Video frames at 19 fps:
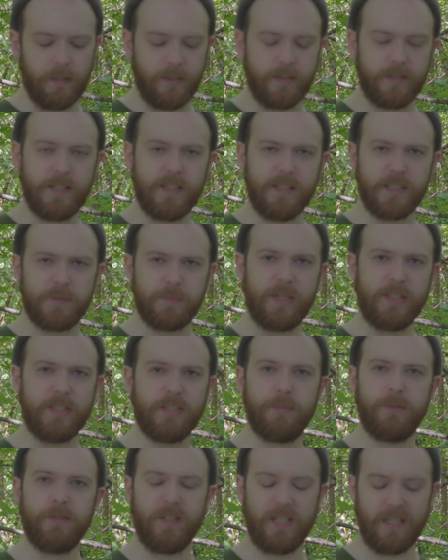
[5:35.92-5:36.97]
The
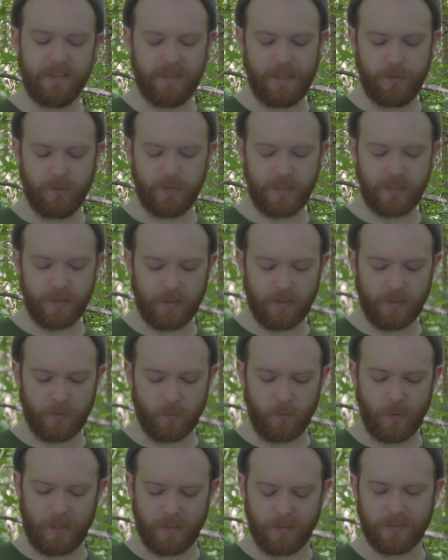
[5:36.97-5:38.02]
spaceship you fly around in,
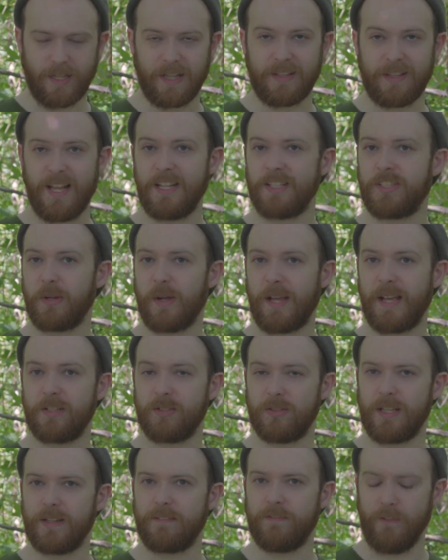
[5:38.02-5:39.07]
while a lot to
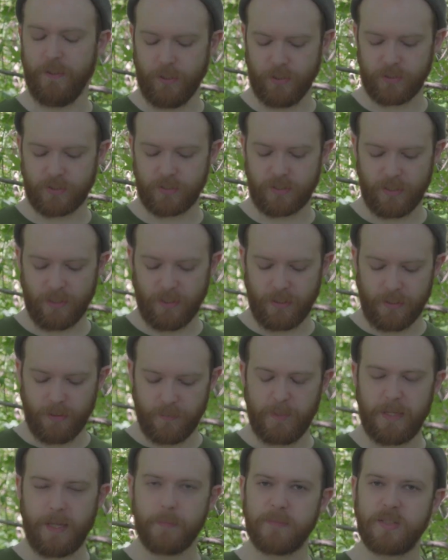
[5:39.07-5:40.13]
handle at first,
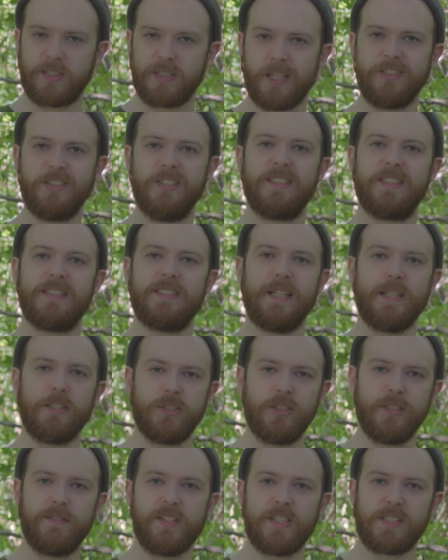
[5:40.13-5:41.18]
becomes such an
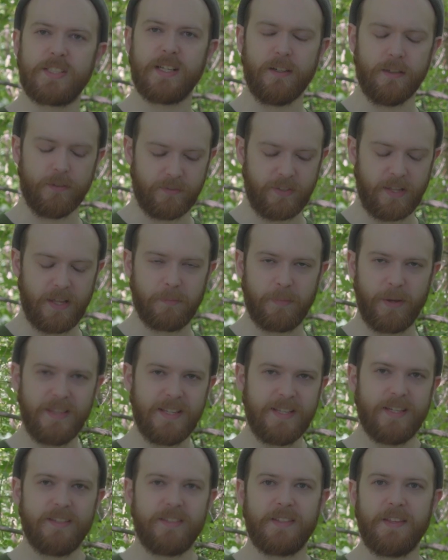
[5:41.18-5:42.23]
extension of the self that by
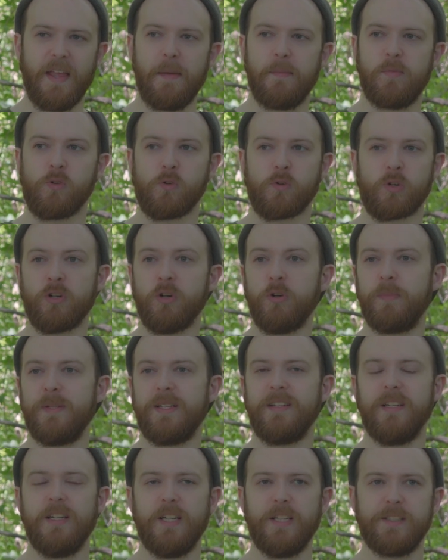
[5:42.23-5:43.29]
the end of the game you will
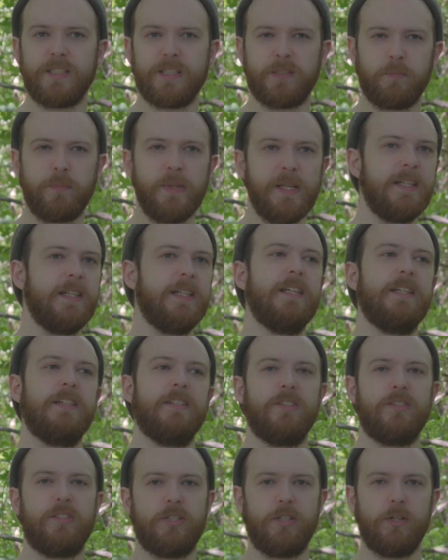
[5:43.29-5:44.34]
be speeding
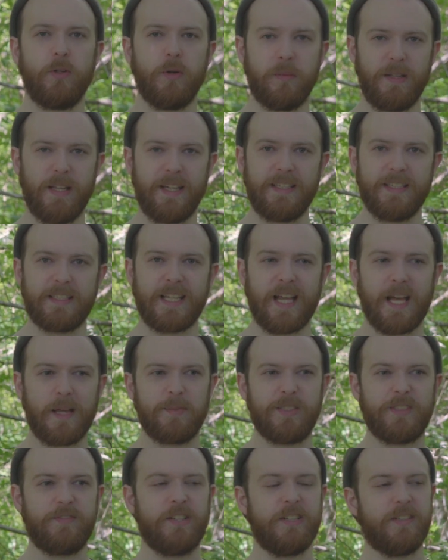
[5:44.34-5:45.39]
into a planet's
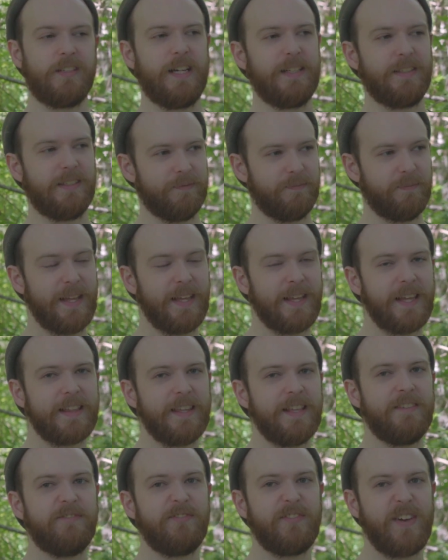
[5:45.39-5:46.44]
atmosphere and making
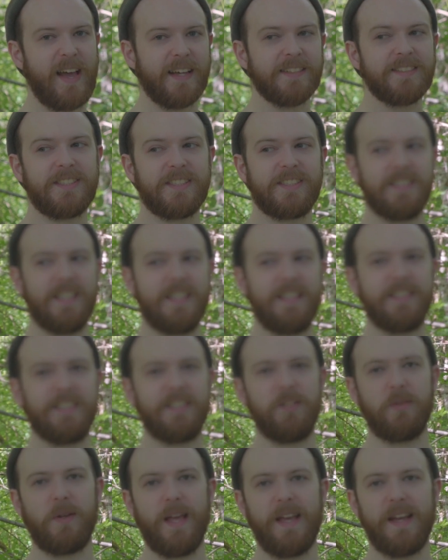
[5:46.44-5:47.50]
the fastest
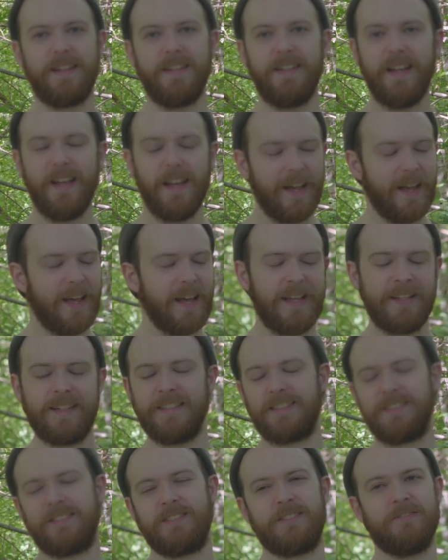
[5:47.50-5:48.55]
landing you can, and
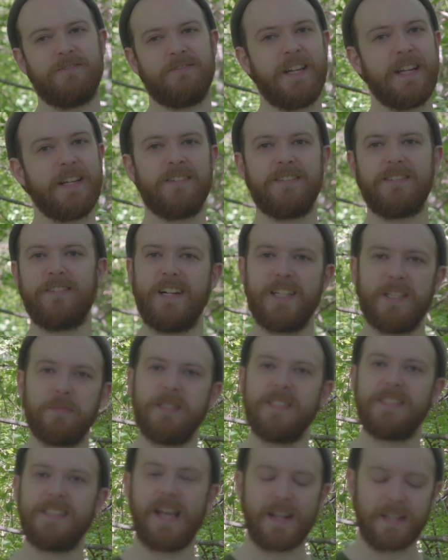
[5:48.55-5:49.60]
it's
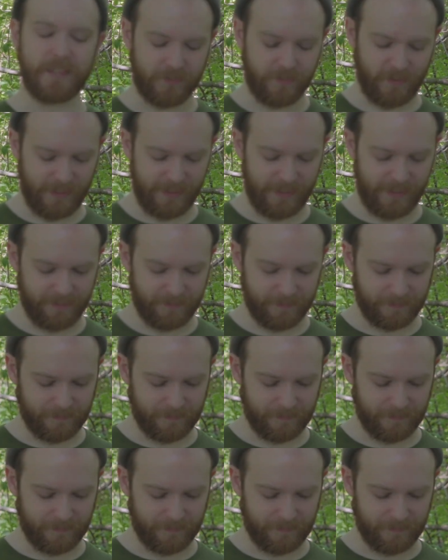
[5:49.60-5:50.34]
incredibly satisfying.